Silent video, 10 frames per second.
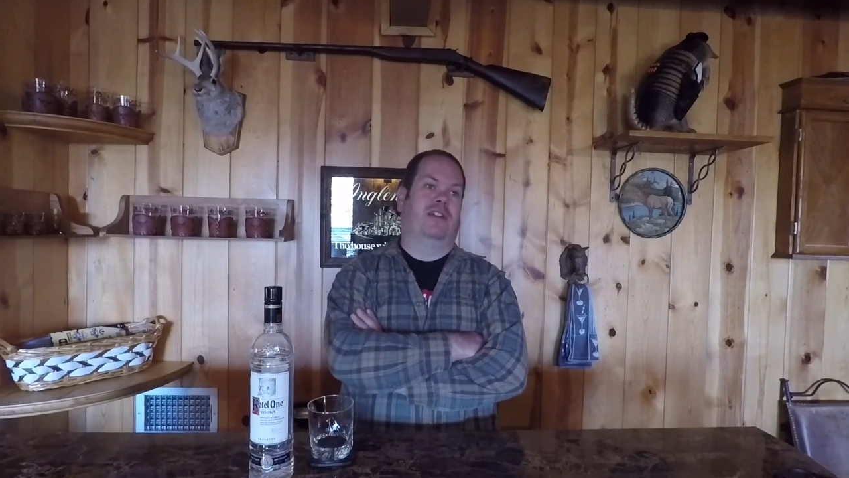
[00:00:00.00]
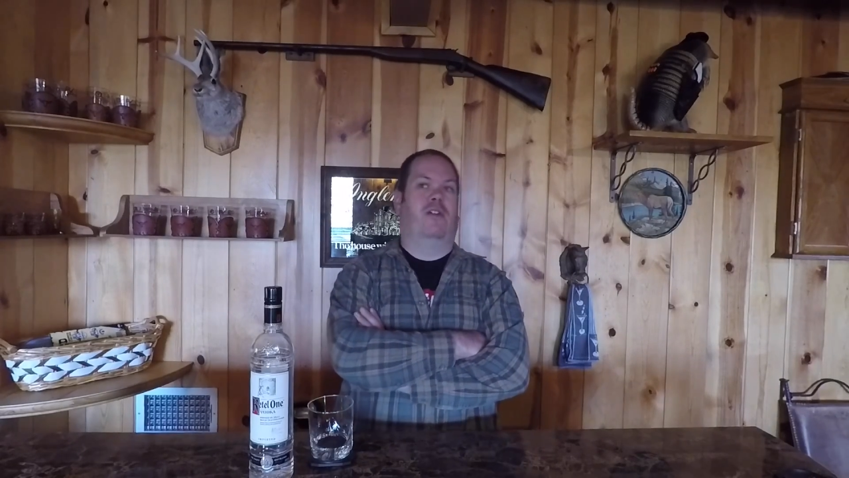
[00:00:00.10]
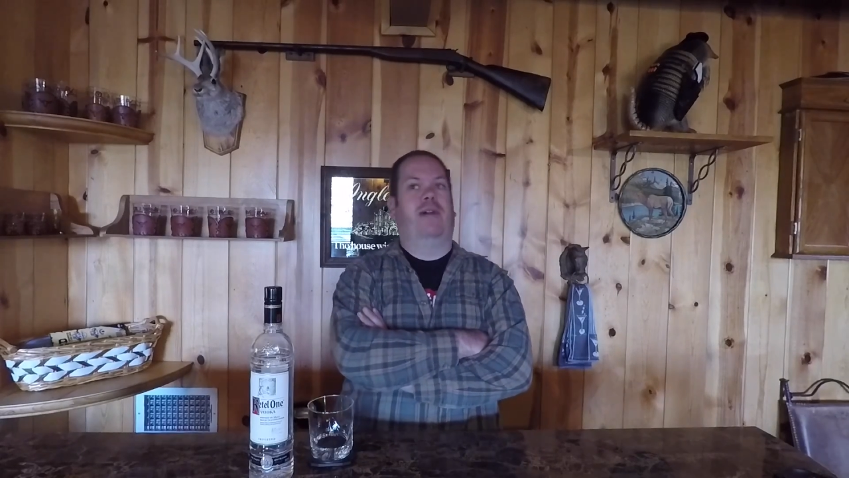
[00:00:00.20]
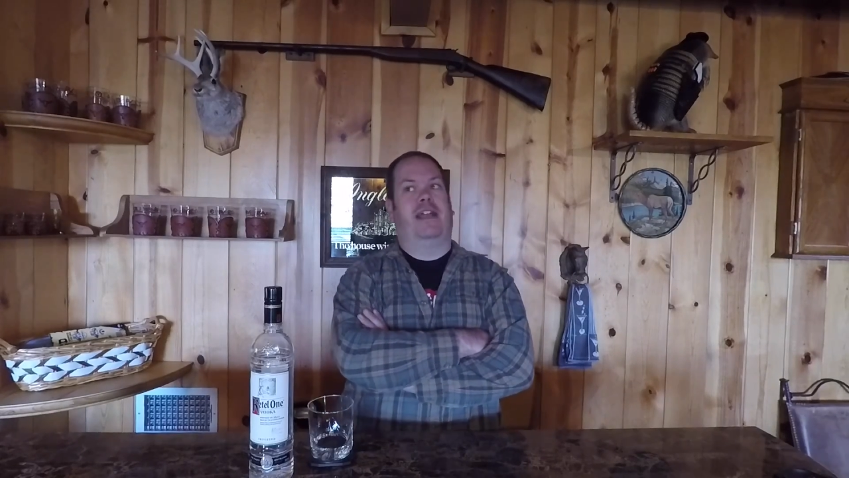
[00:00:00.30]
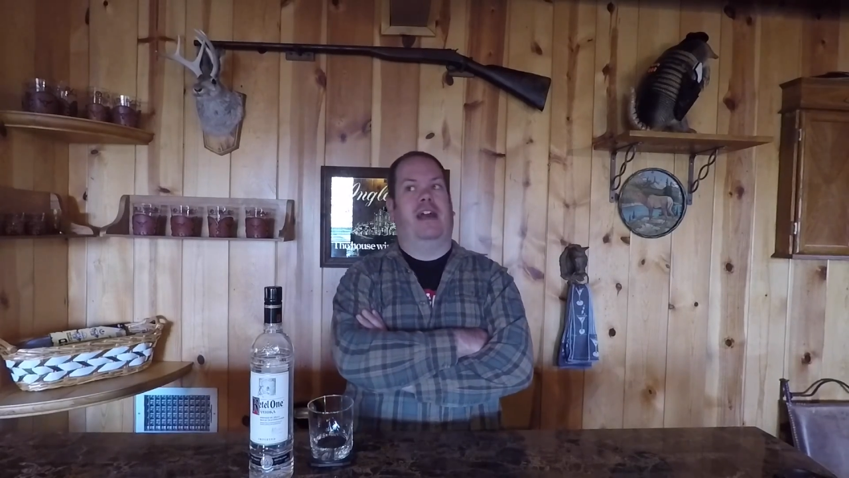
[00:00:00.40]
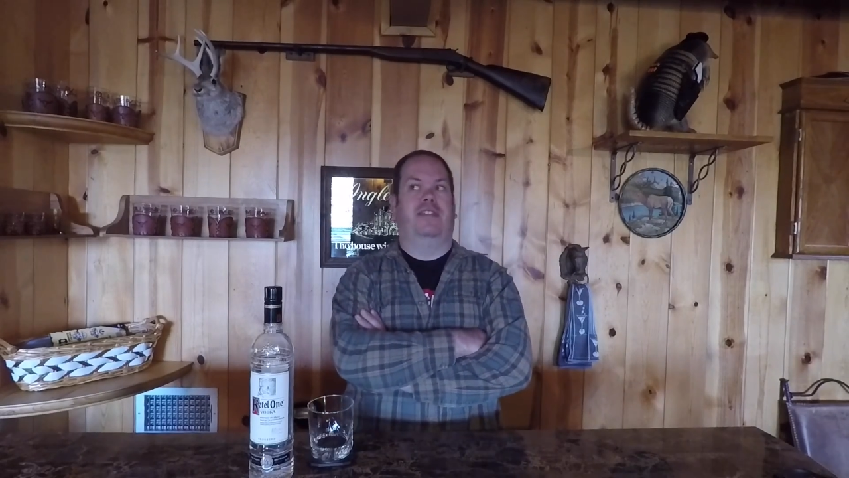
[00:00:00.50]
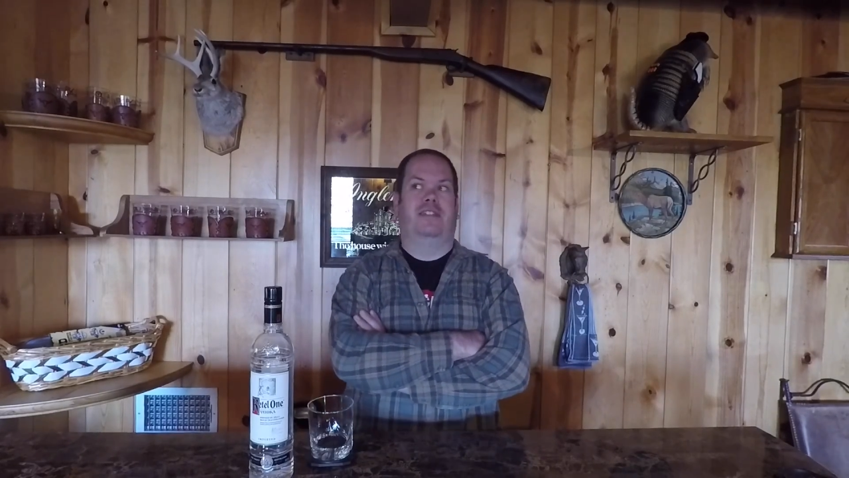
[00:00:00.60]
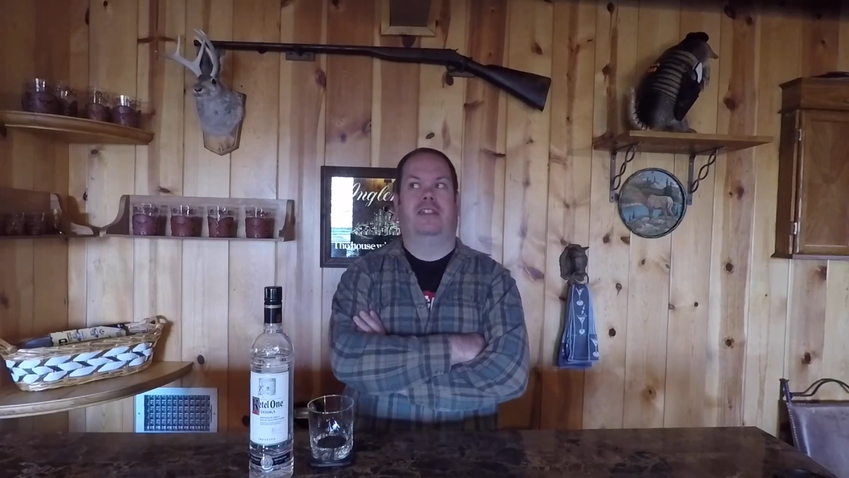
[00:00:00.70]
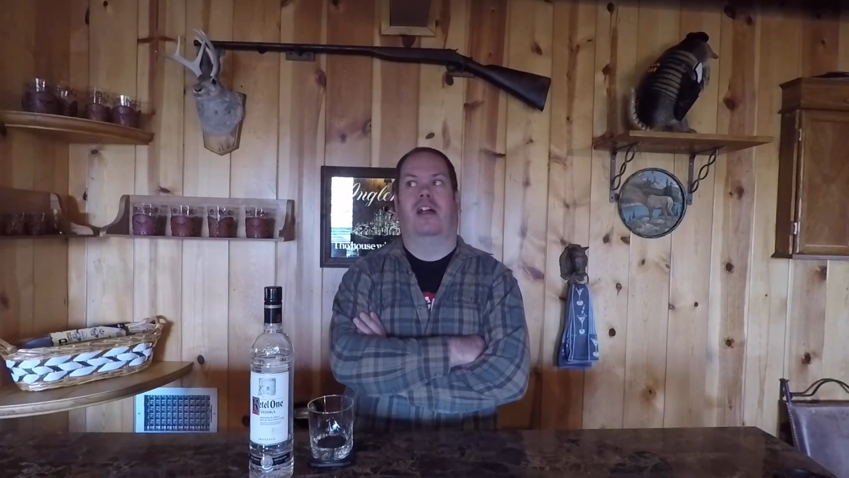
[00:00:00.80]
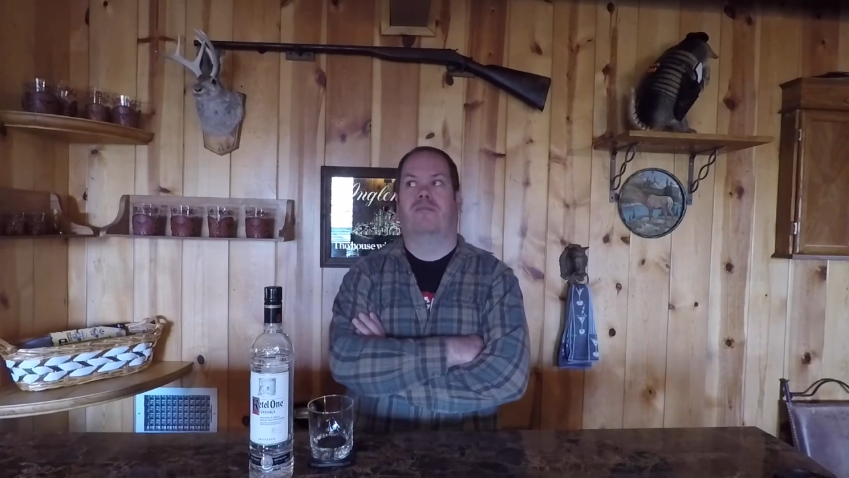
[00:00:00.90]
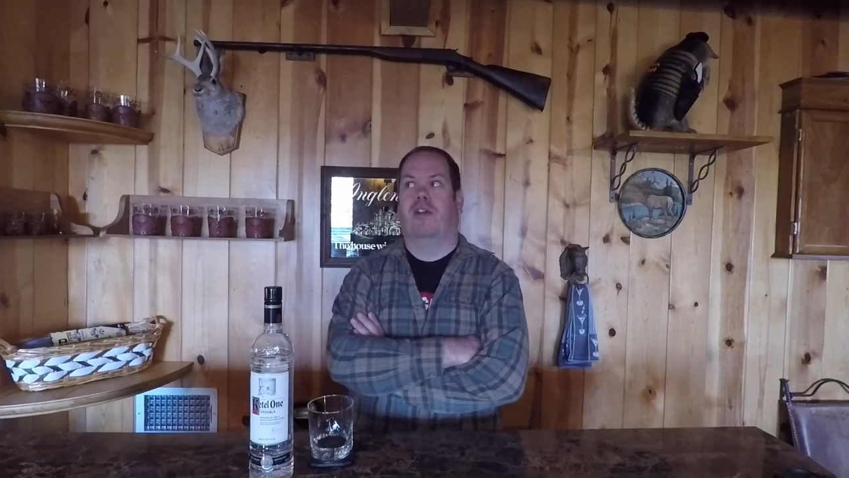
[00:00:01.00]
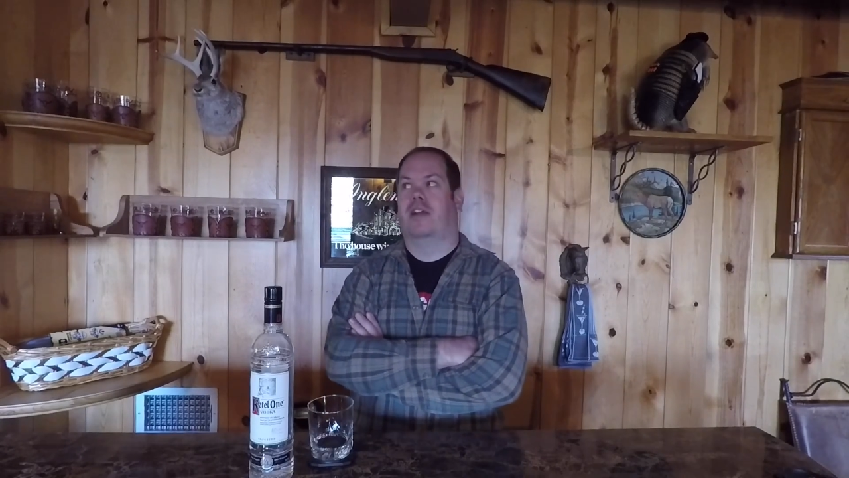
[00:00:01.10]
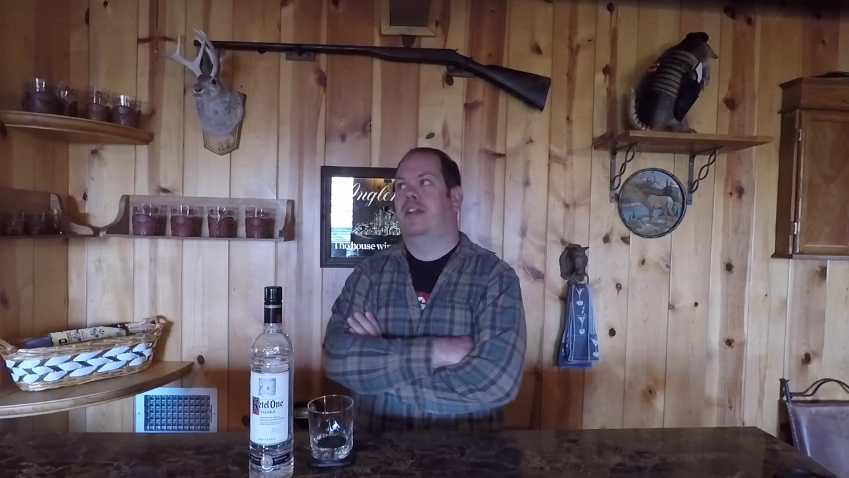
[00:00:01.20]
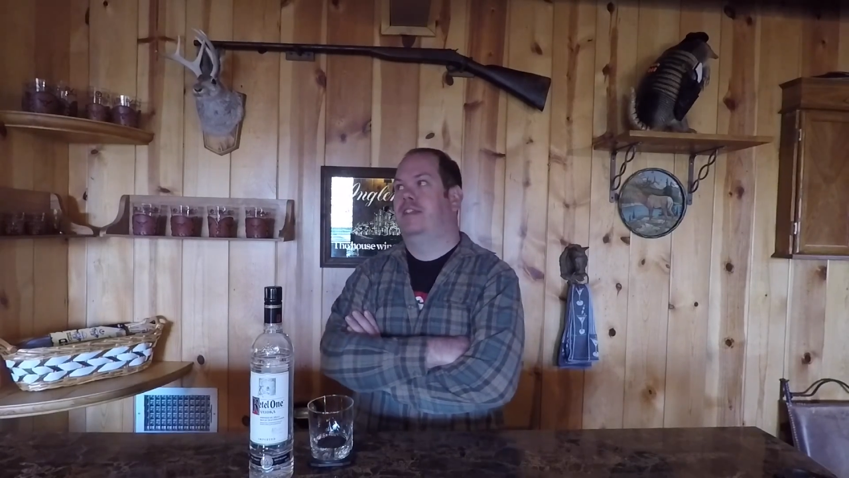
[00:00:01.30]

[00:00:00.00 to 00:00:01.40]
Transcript: oh my god, the stock market.